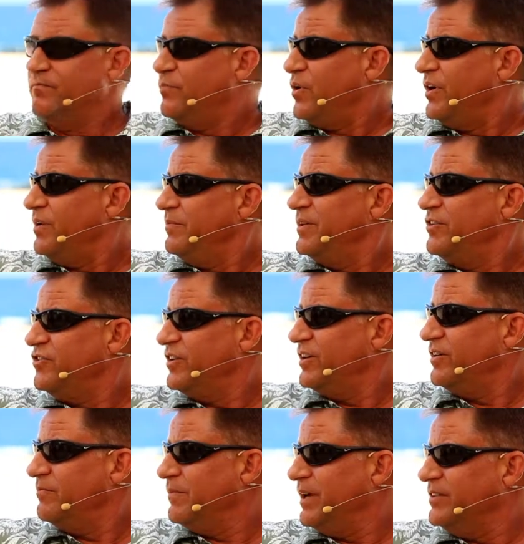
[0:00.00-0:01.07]
Barnabas
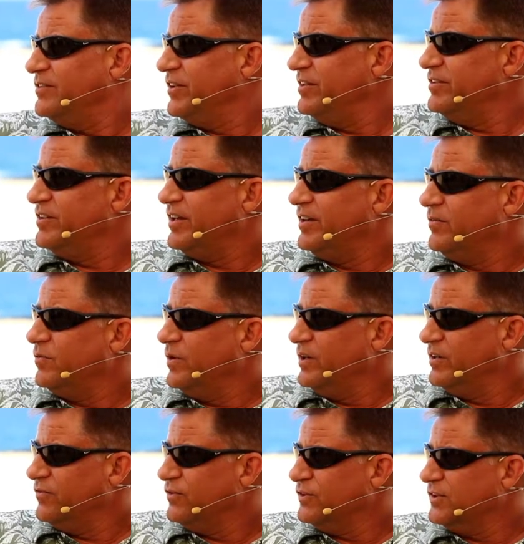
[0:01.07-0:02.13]
shared, my son said, a
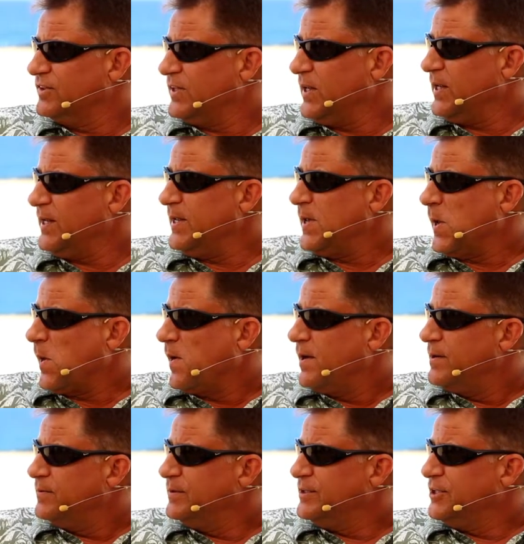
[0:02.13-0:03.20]
wonderful study
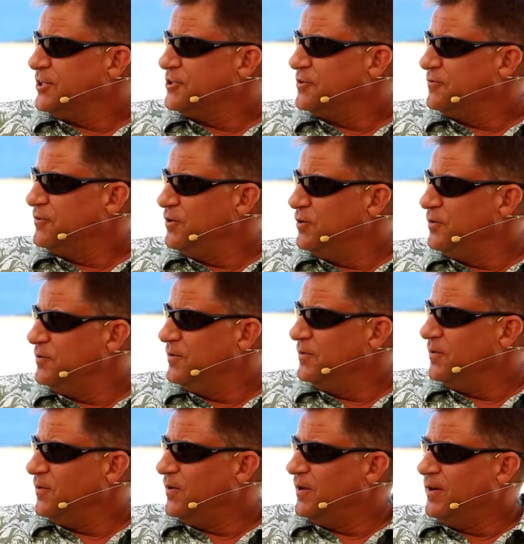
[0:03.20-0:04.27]
with just a few
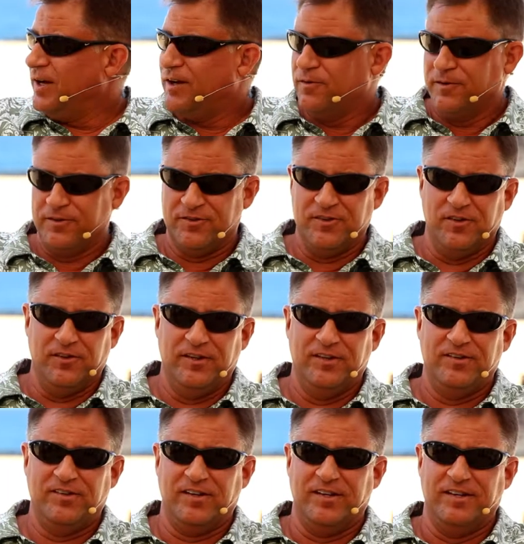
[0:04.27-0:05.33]
hours
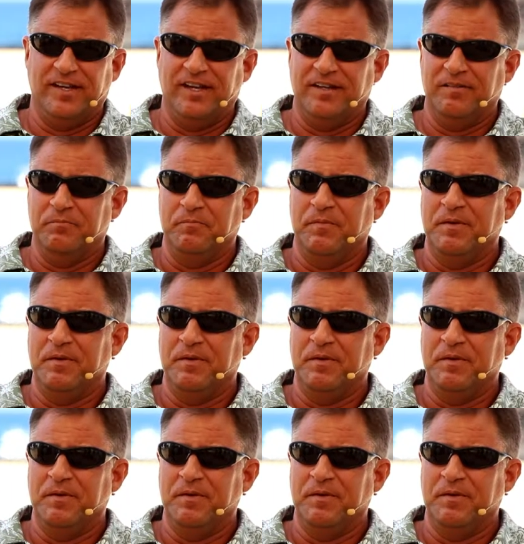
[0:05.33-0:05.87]
notice that